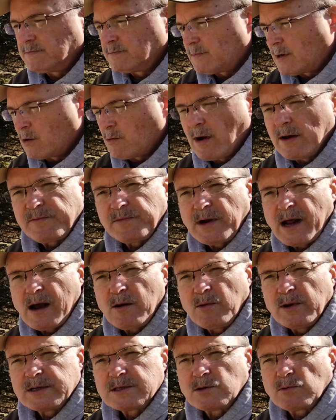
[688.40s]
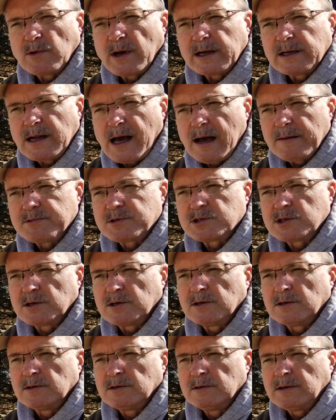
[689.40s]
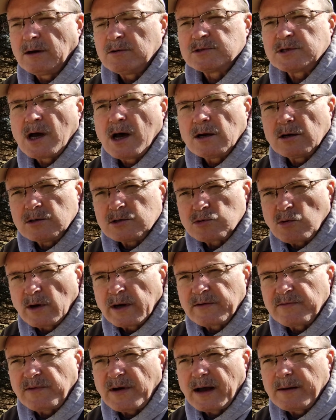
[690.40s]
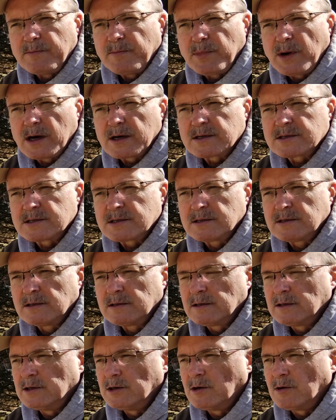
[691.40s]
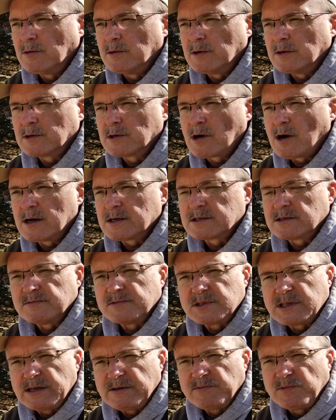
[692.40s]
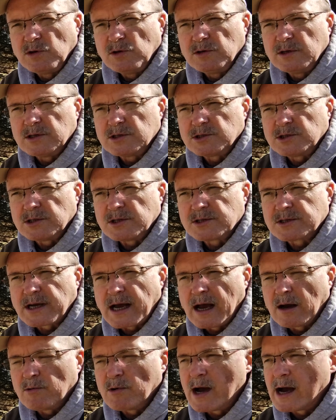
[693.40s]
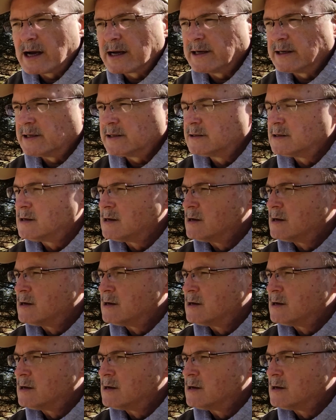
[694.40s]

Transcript: wife and I went to Red Lobster. That was 125 bucks. The cost of seafood is just skyrocketed.